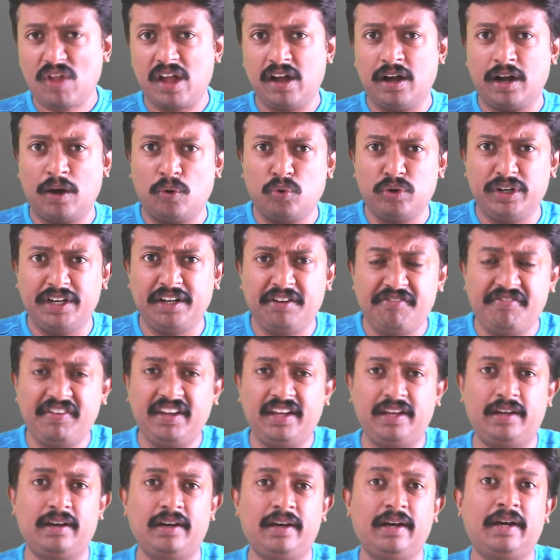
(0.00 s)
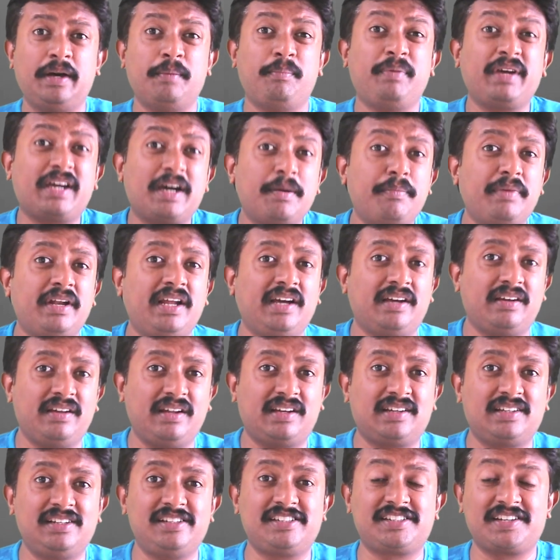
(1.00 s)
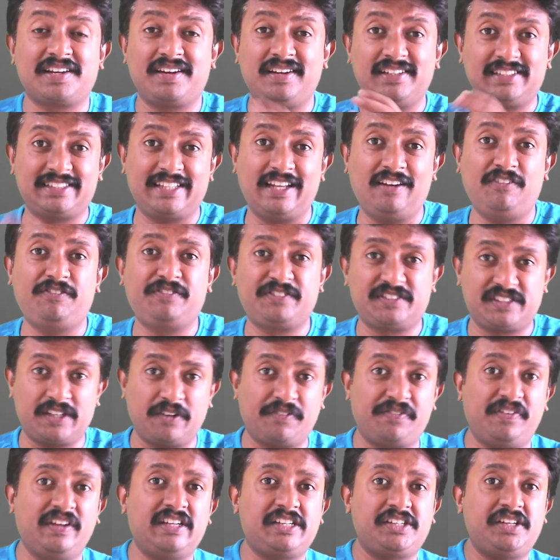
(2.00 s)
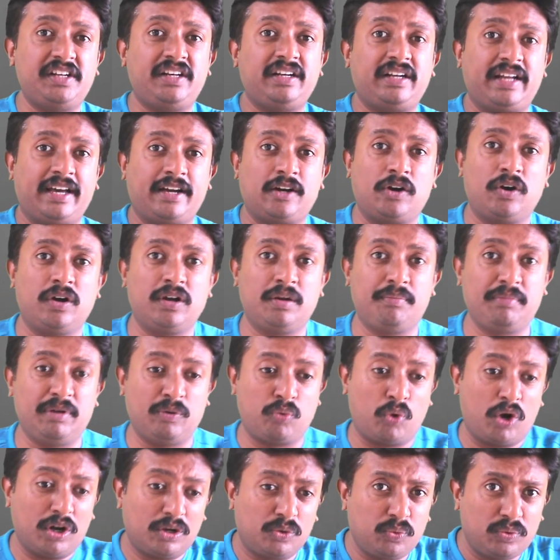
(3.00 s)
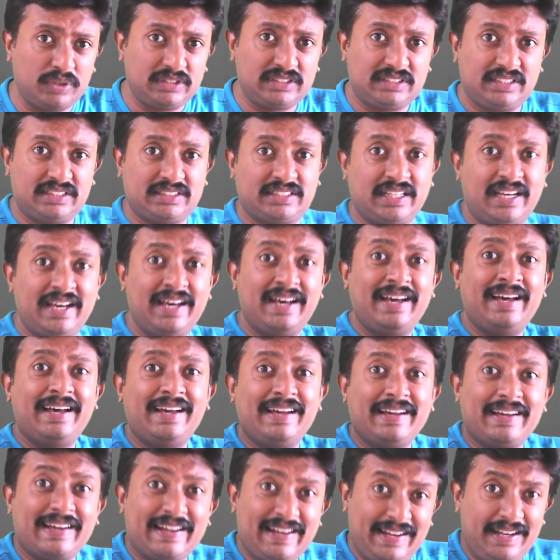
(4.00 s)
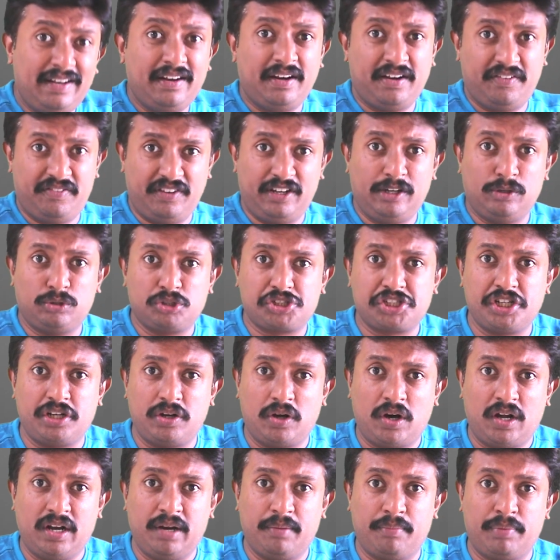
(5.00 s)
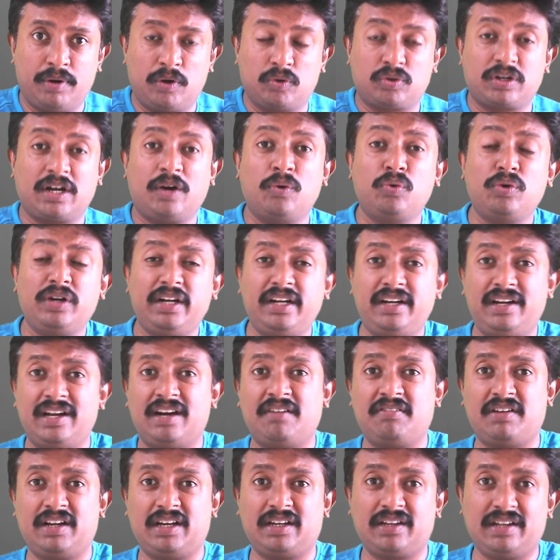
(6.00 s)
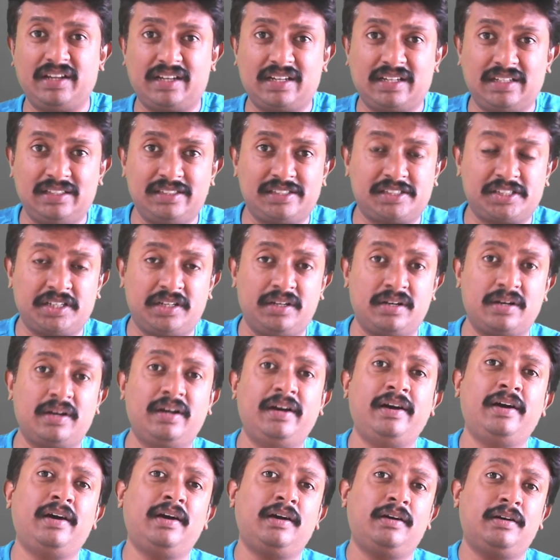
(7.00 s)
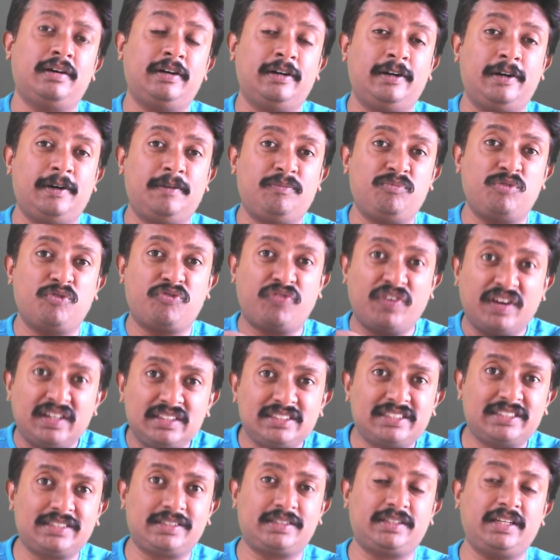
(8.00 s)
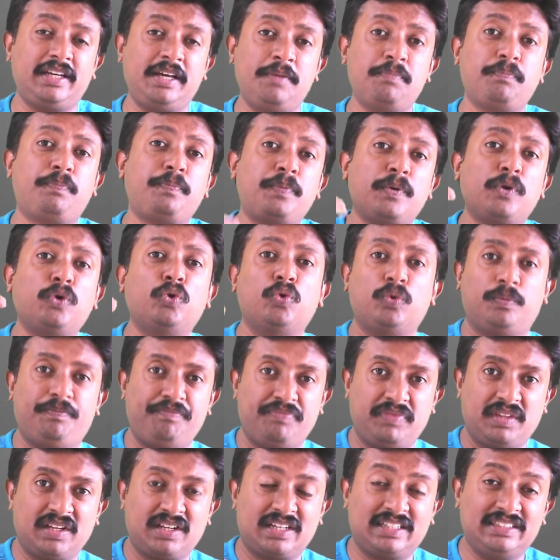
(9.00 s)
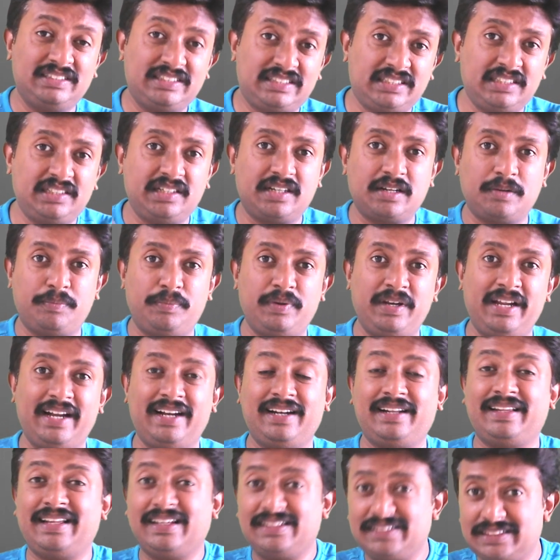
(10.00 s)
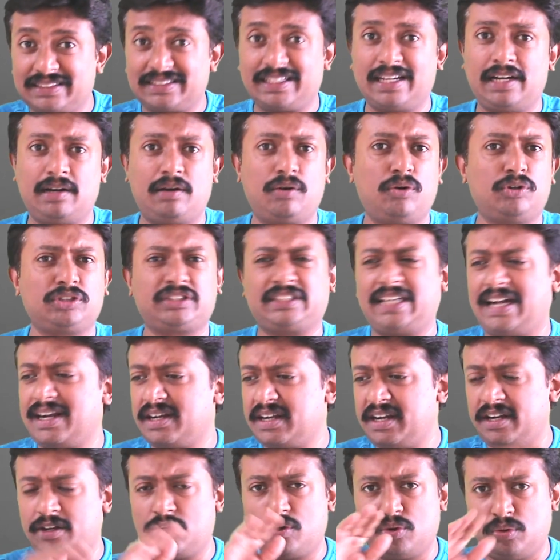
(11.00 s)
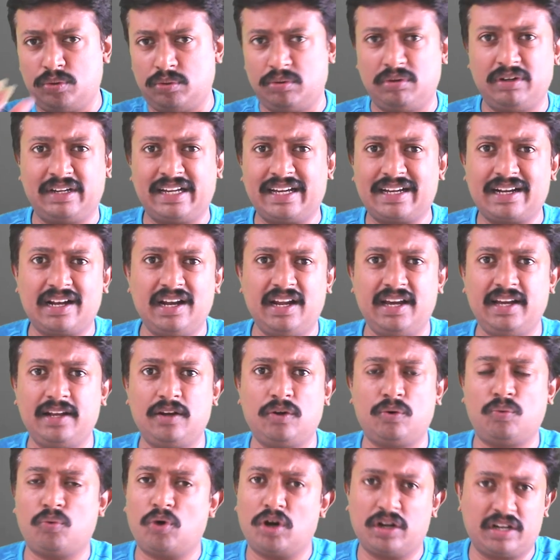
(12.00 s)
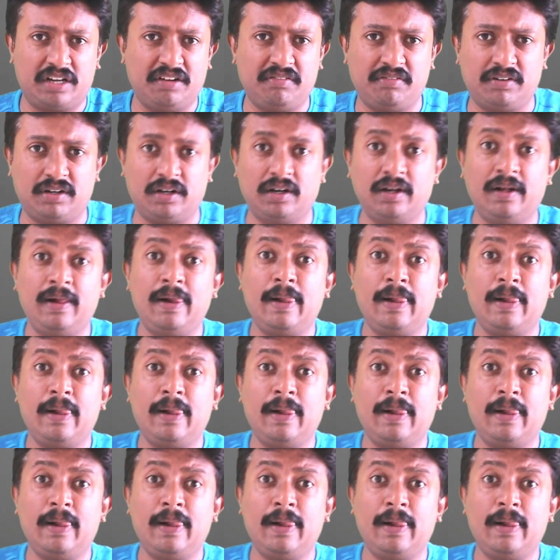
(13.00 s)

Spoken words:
how did we become an agriculturally self-sufficient economy? What was this green revolution all about? How did our agriculture first improve considerably and then started to decline or whatever?